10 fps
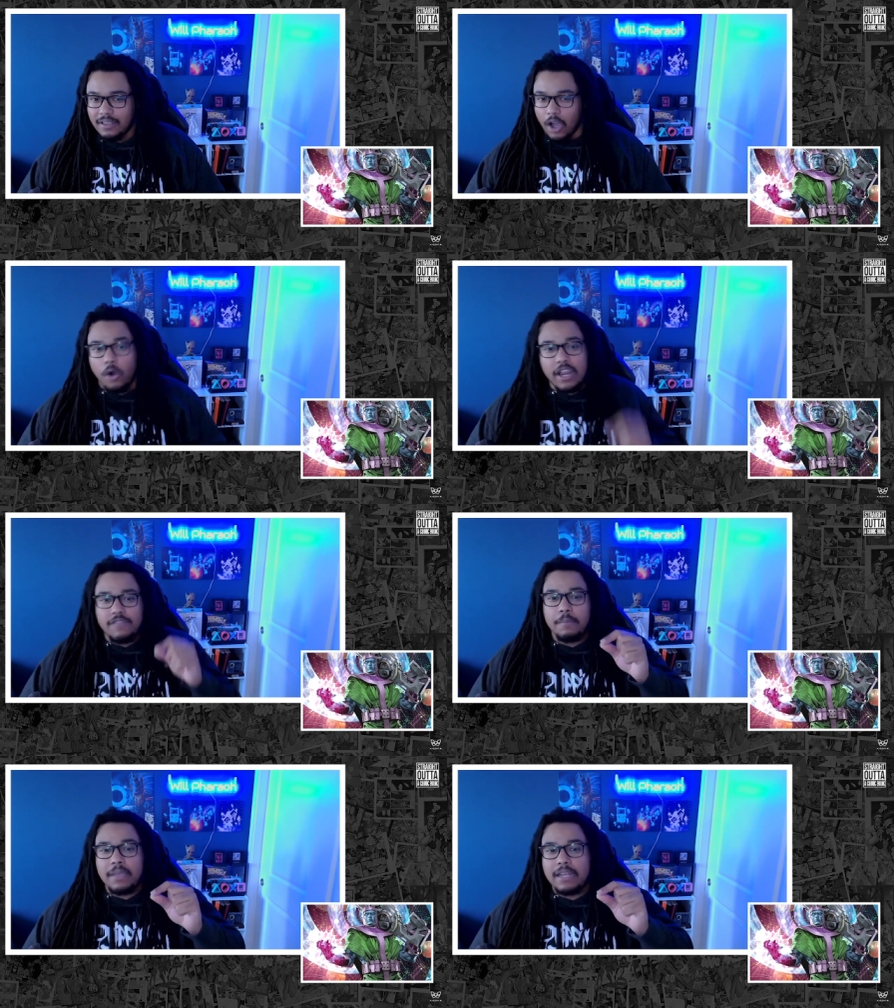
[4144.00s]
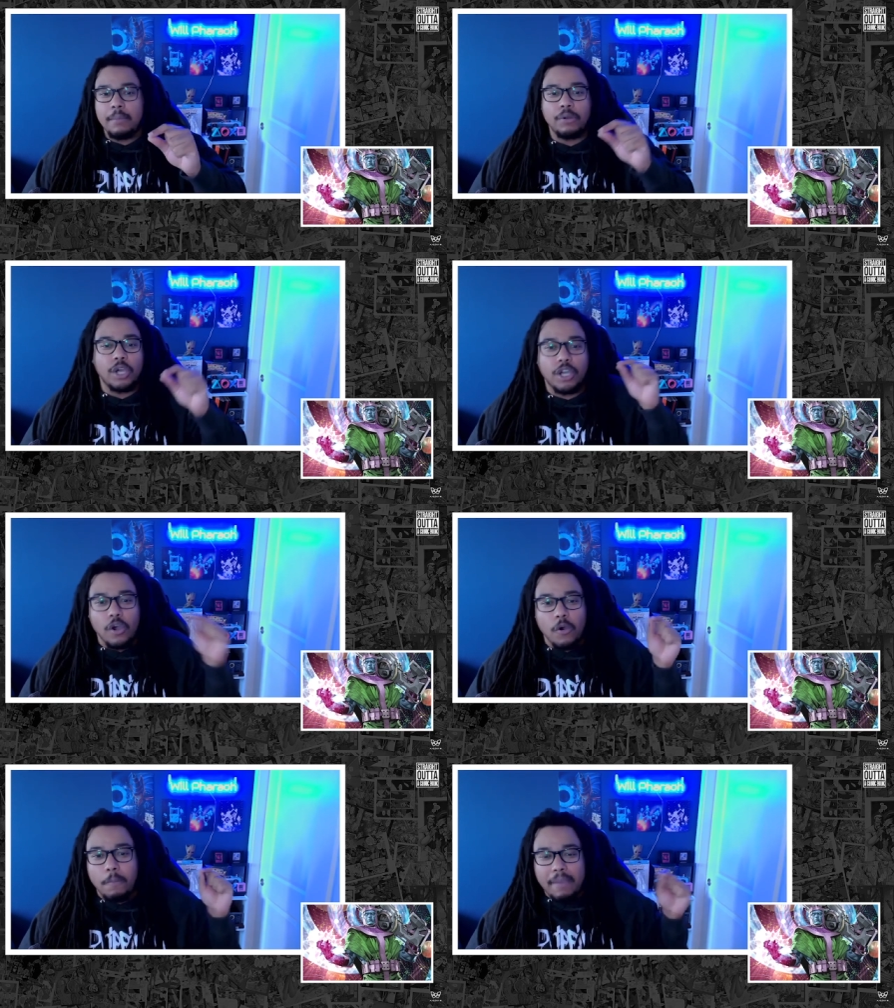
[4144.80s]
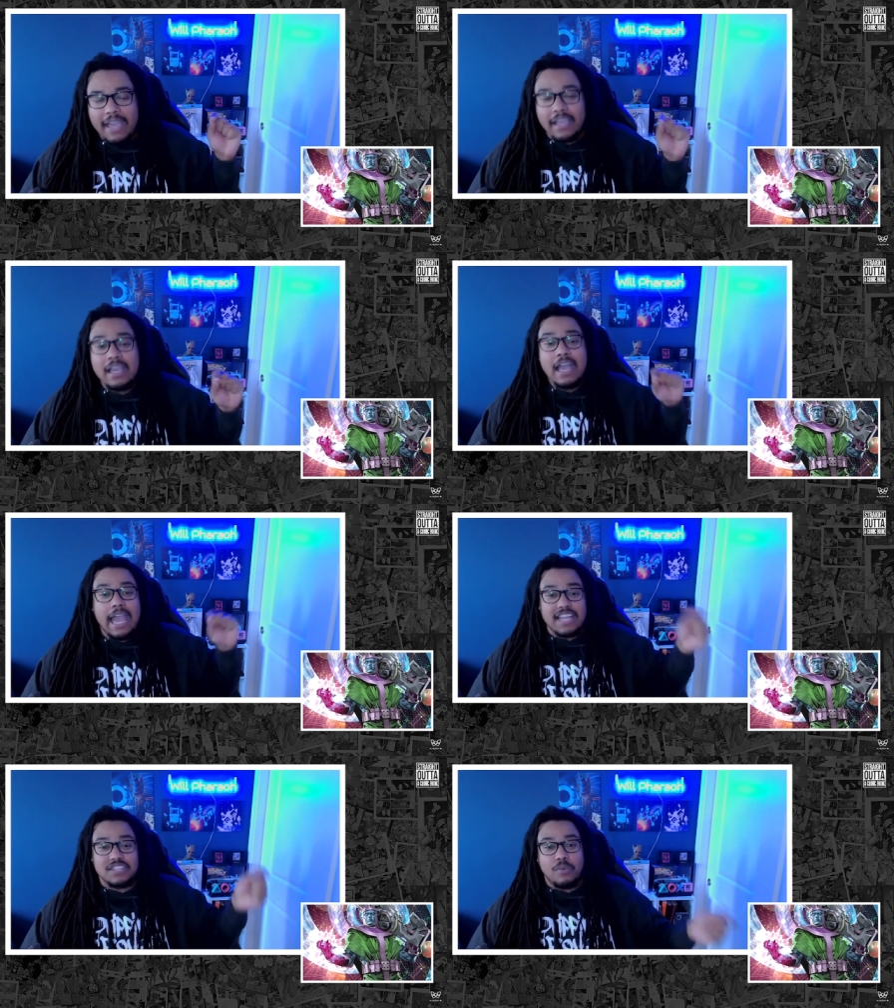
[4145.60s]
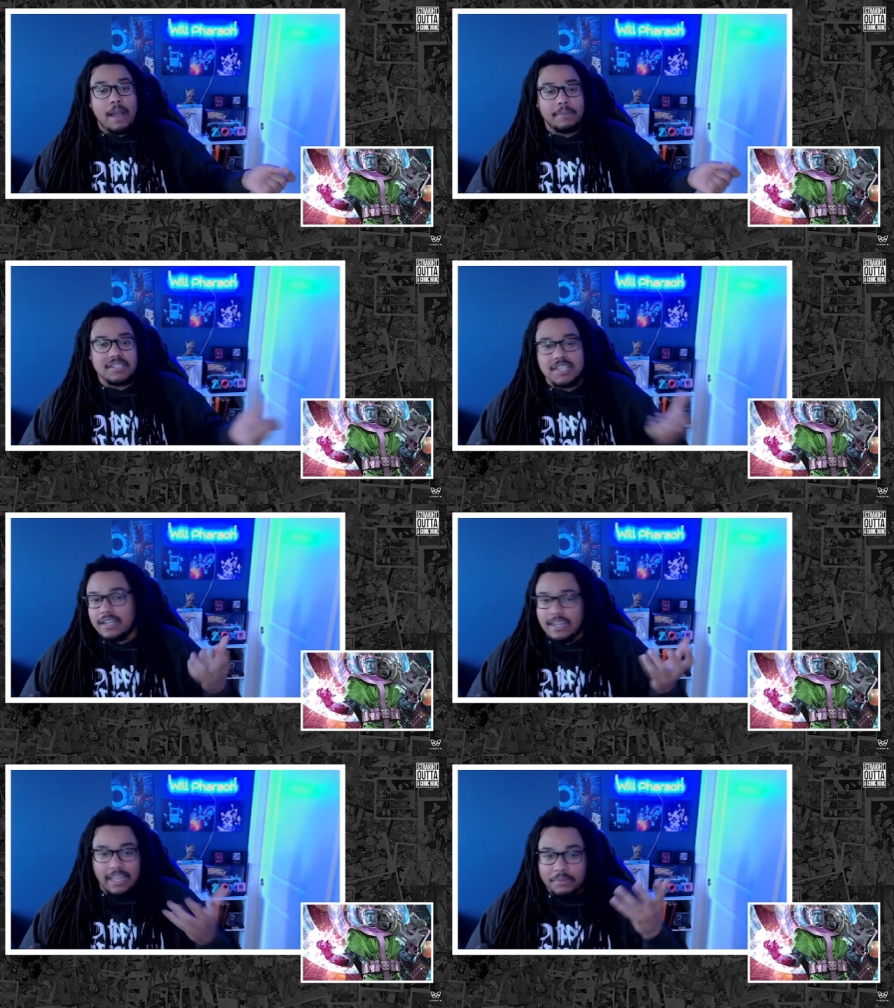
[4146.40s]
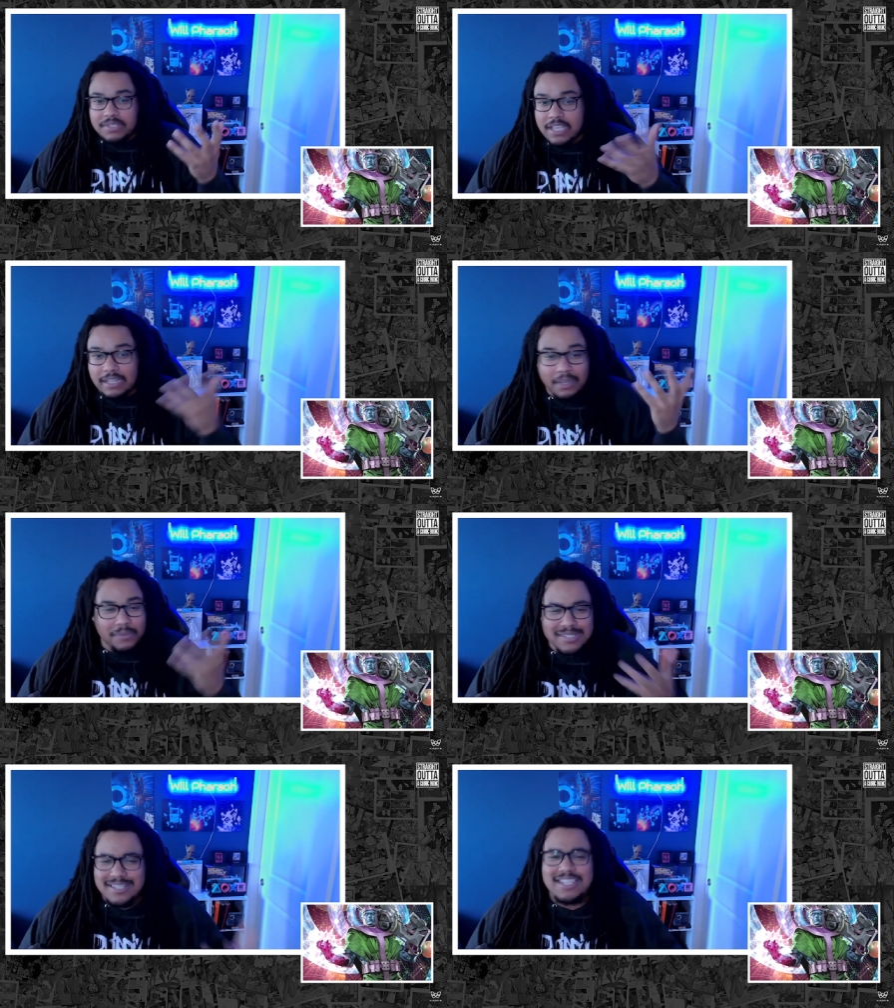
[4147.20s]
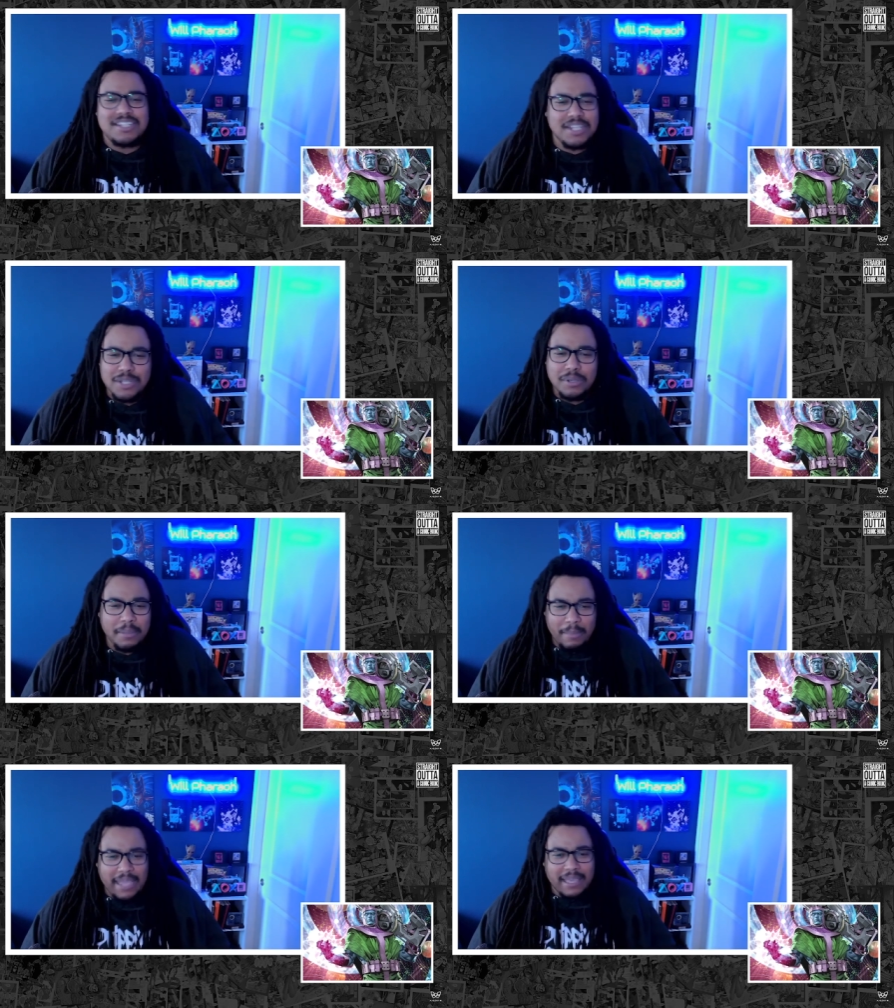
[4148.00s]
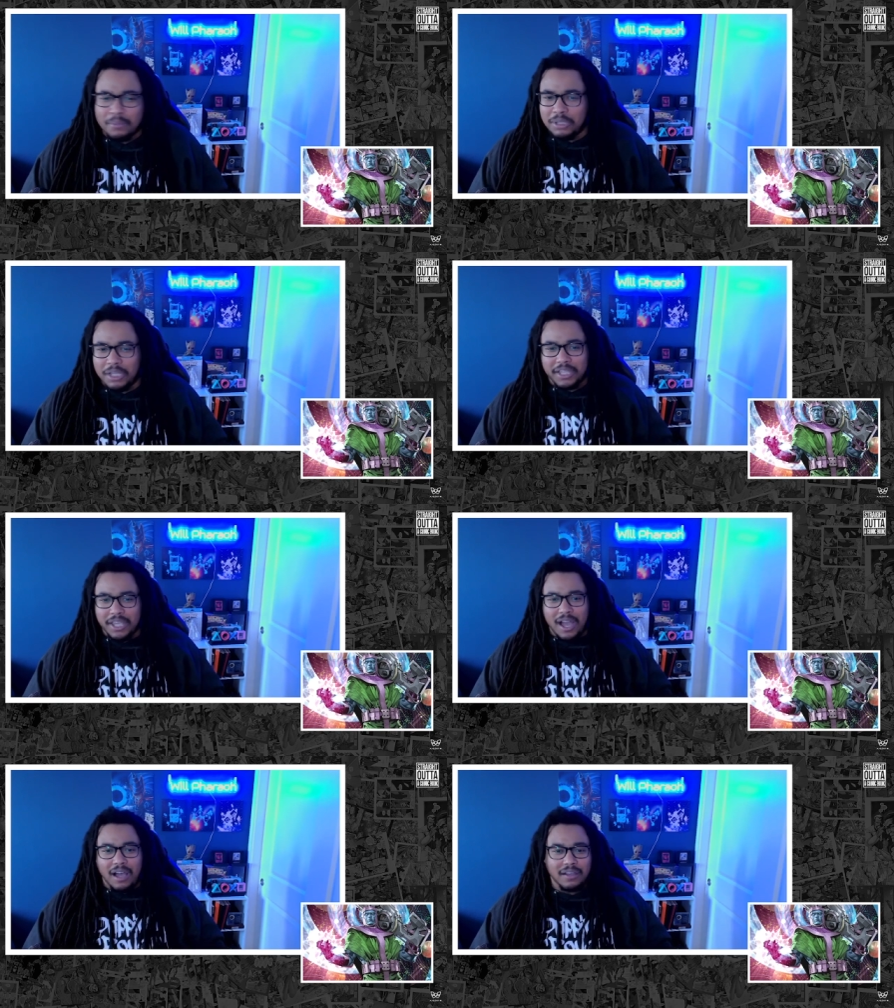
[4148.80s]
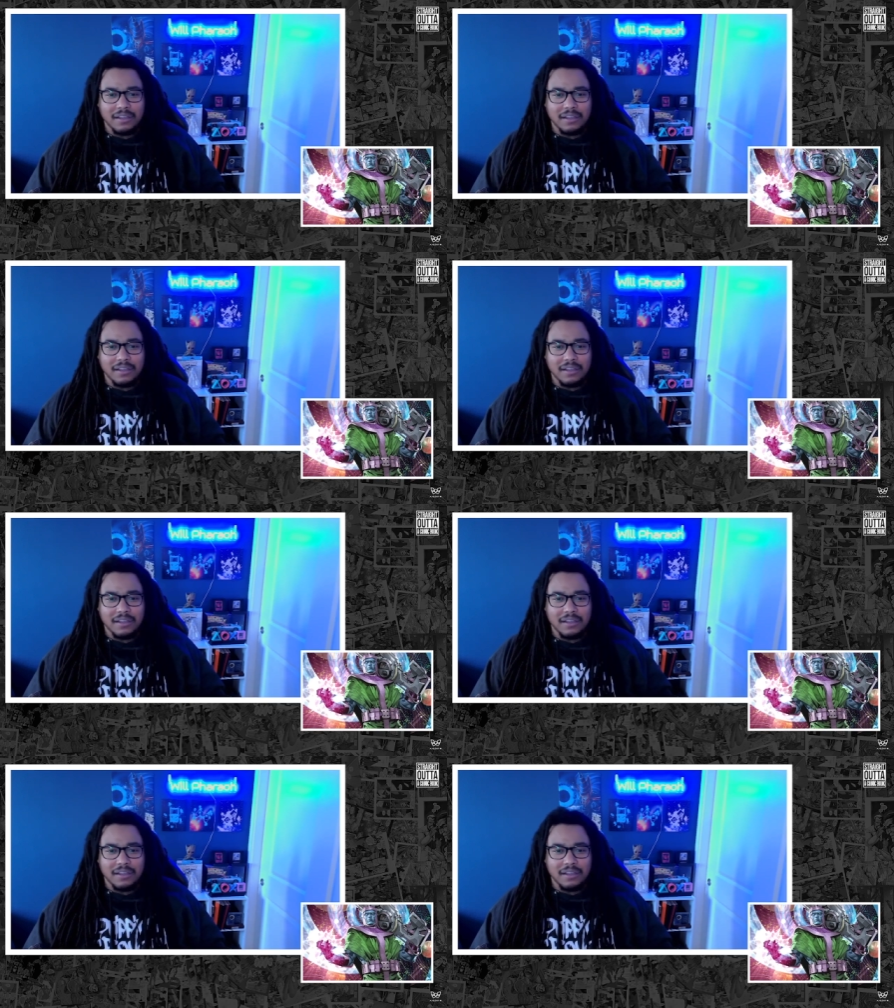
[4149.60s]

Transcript: or even being able to go back as Ramatut. And like we said, like with CG, you can make him look young.